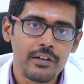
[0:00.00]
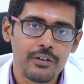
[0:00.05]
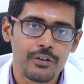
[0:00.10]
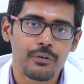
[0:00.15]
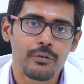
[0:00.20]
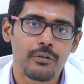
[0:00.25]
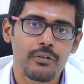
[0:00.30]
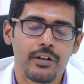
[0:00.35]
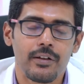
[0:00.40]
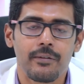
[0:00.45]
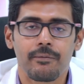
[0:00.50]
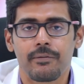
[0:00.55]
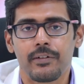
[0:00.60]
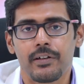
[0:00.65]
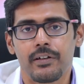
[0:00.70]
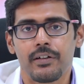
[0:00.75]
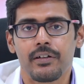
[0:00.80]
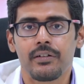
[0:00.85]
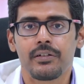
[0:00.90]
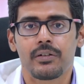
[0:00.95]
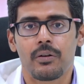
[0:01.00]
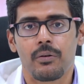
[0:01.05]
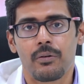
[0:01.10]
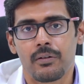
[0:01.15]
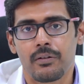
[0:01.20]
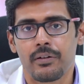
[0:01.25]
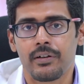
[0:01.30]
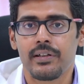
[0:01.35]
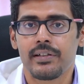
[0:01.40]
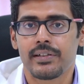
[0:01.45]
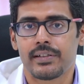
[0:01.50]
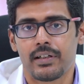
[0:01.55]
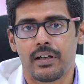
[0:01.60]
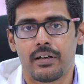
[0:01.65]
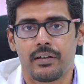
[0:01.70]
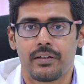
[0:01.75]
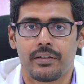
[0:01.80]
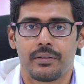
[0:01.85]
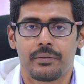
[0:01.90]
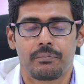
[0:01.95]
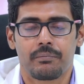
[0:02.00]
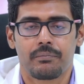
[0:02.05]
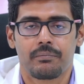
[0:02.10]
cured if it is already started.